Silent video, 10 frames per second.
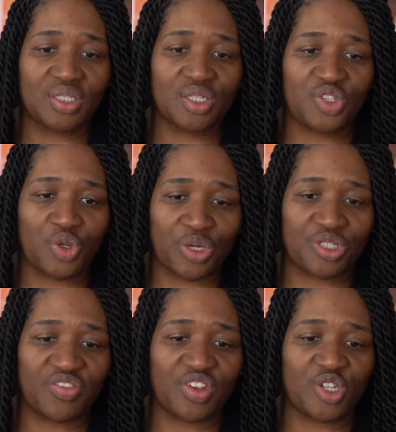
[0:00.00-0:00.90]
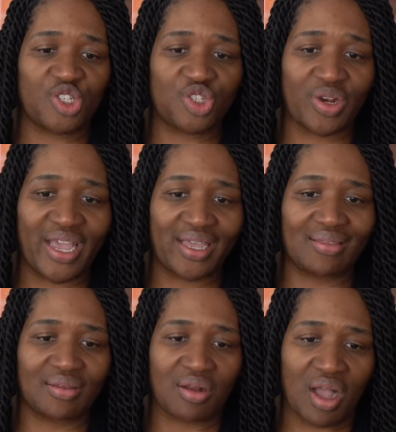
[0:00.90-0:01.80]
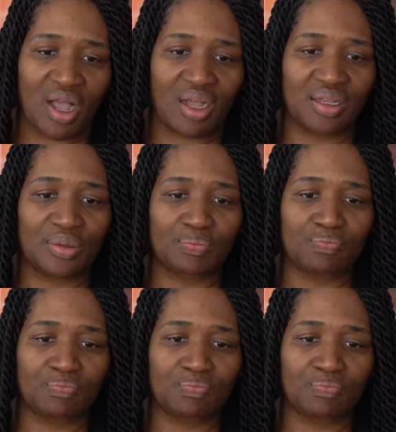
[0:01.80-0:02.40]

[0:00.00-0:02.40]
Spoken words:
is the source of your strength, Grog?